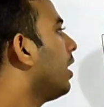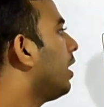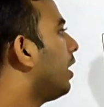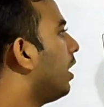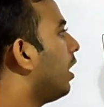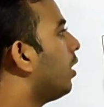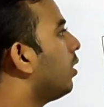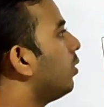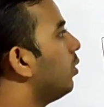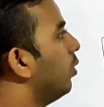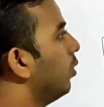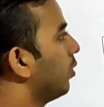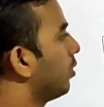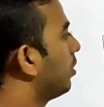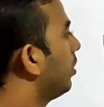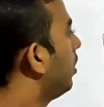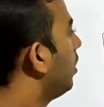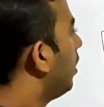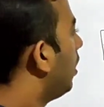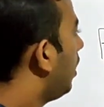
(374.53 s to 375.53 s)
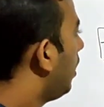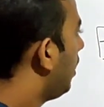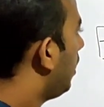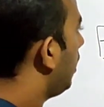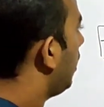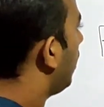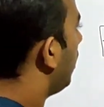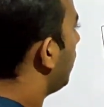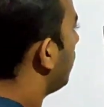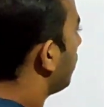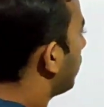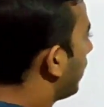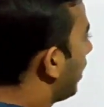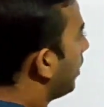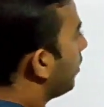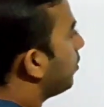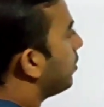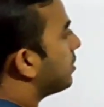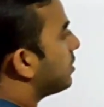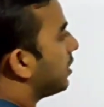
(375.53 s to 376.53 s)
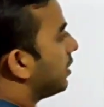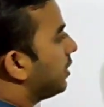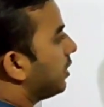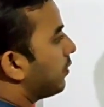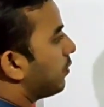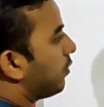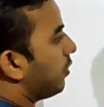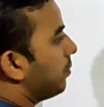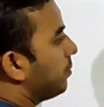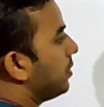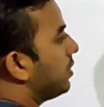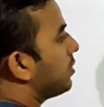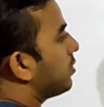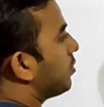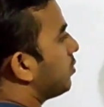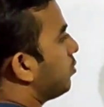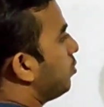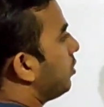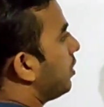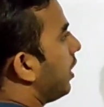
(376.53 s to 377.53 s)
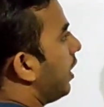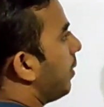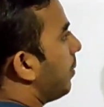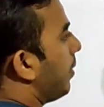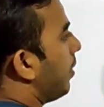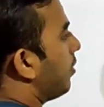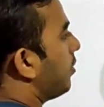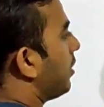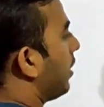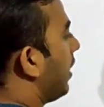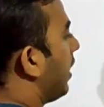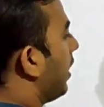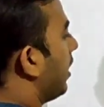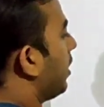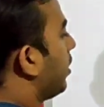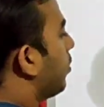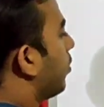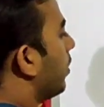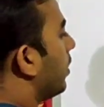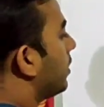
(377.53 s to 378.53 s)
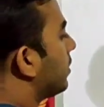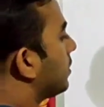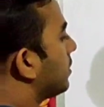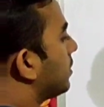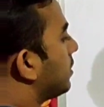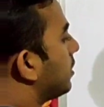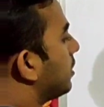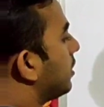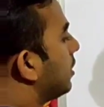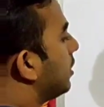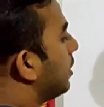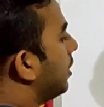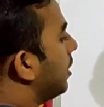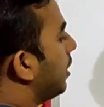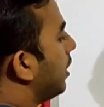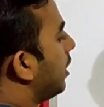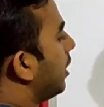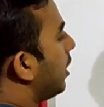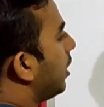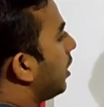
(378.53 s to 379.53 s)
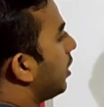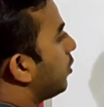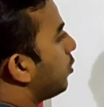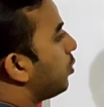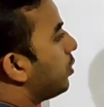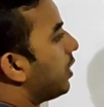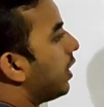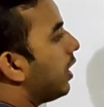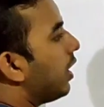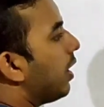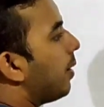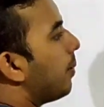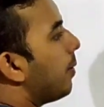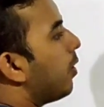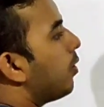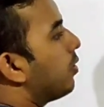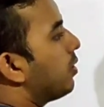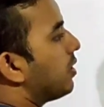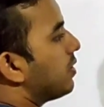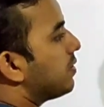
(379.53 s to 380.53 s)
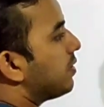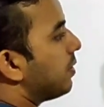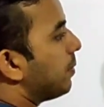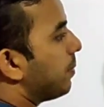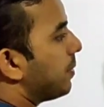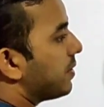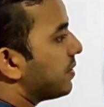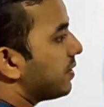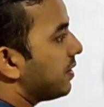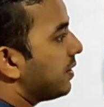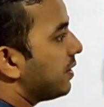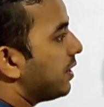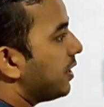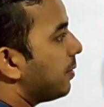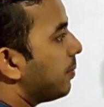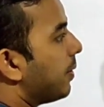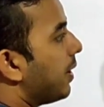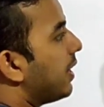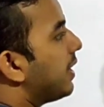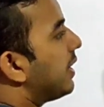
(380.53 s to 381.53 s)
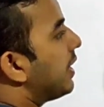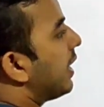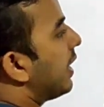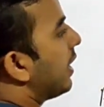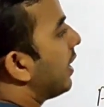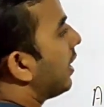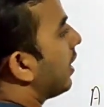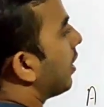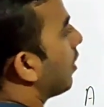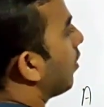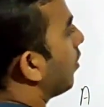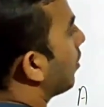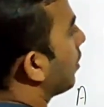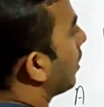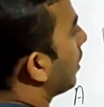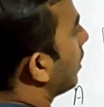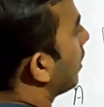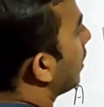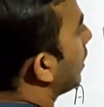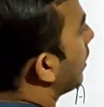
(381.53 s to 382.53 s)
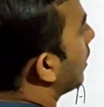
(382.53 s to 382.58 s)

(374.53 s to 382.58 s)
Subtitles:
Now look, can we say that from this total amount A equals, total amount is represented by A. Okay,